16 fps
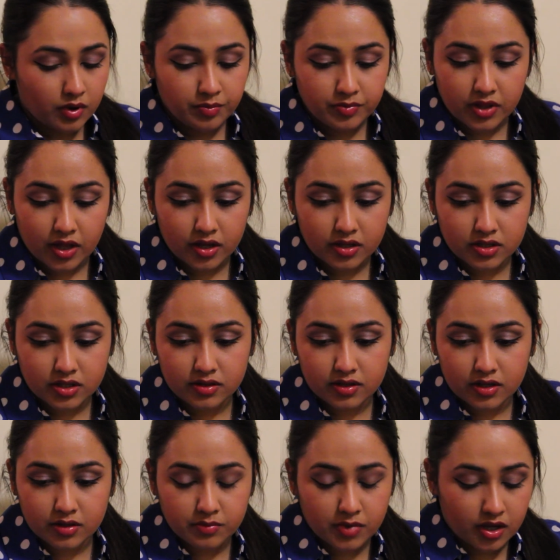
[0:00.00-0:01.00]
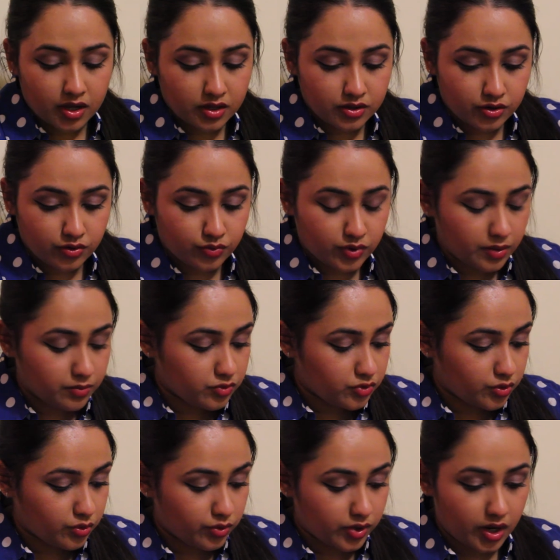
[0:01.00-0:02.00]
apply anything in my inner rim,
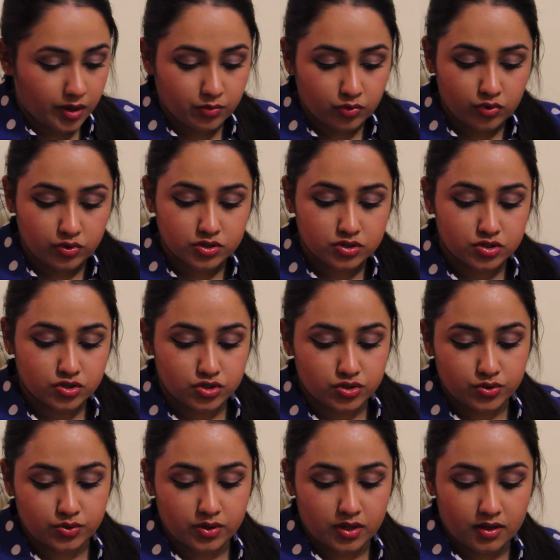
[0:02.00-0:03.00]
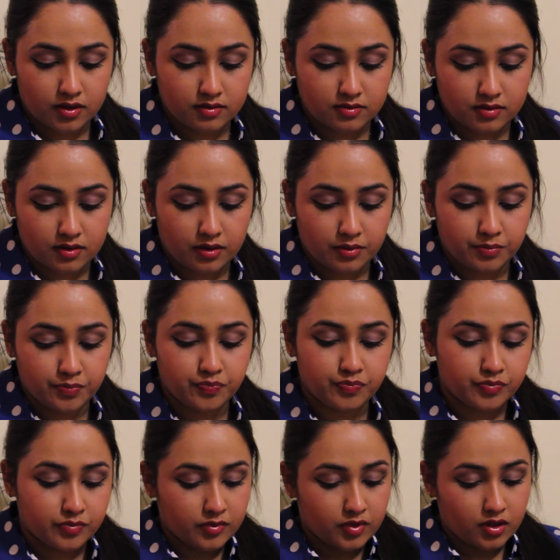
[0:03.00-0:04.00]
so what I'm going to do is
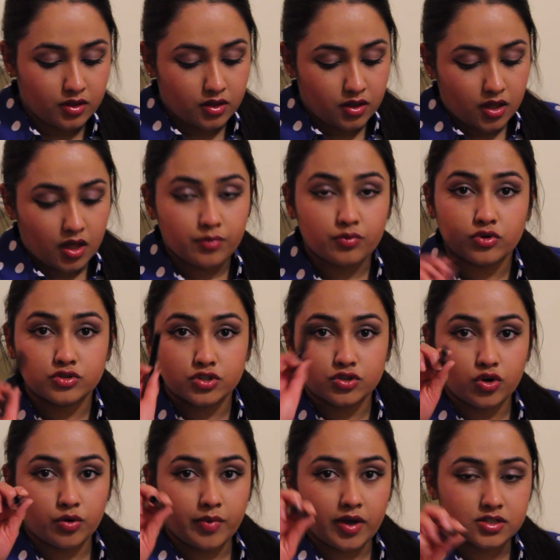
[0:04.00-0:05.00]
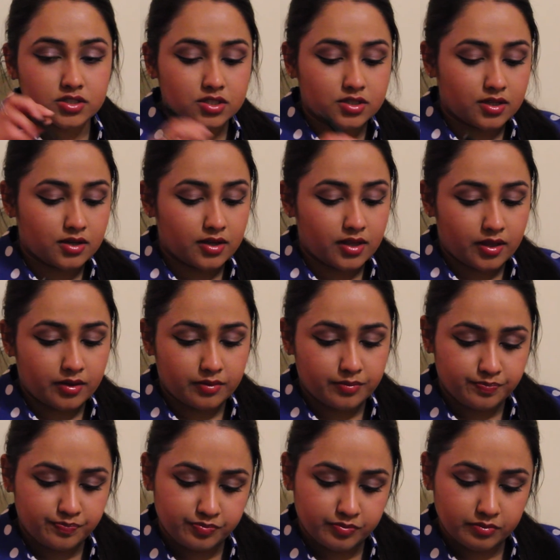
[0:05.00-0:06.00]
I'm going to go back to the
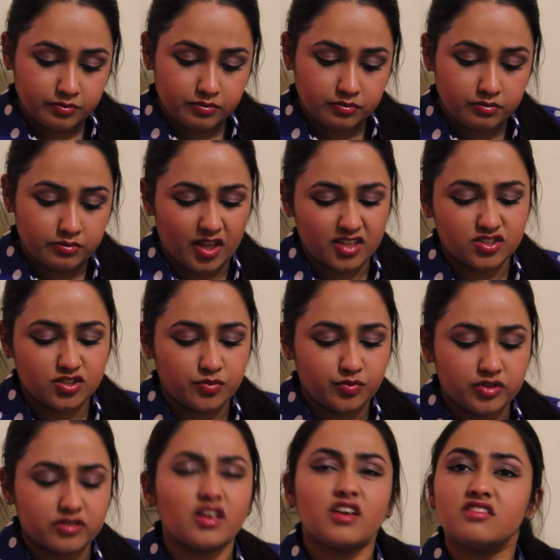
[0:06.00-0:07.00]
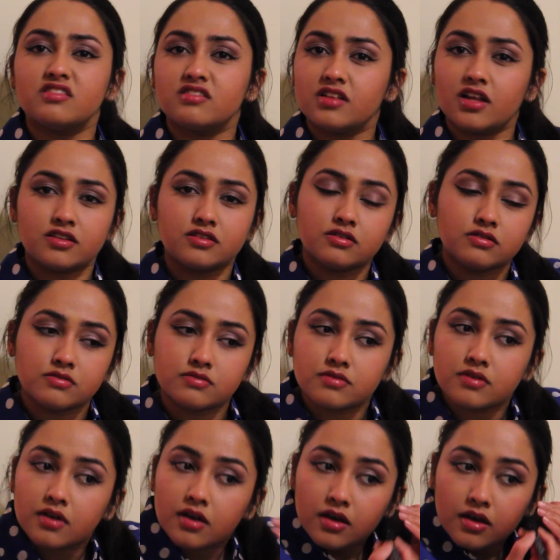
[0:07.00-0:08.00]
Master Precise blank,
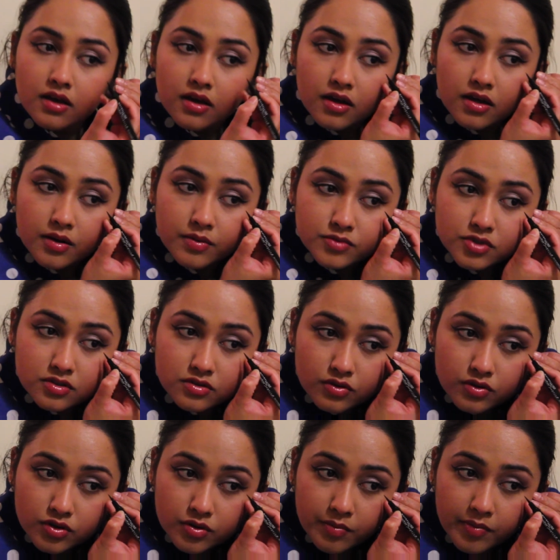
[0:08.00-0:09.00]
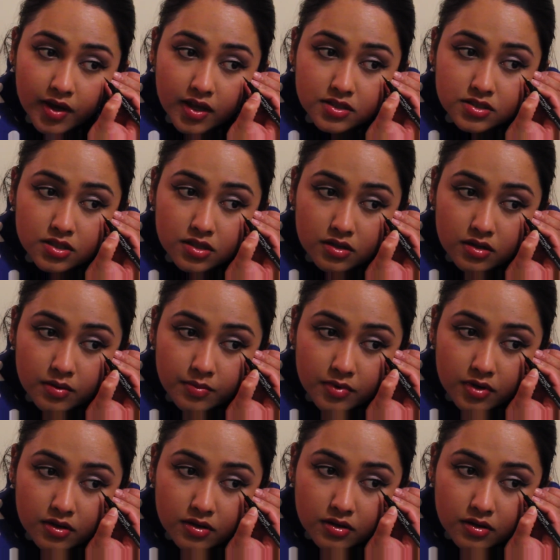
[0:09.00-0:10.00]
and I'm just going to mash it a
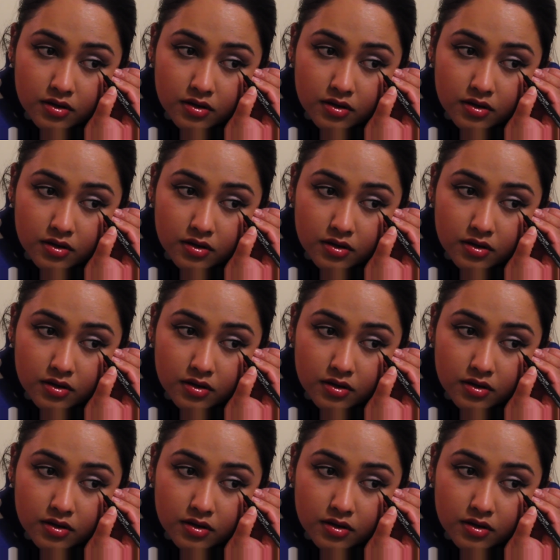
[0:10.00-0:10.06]
bit.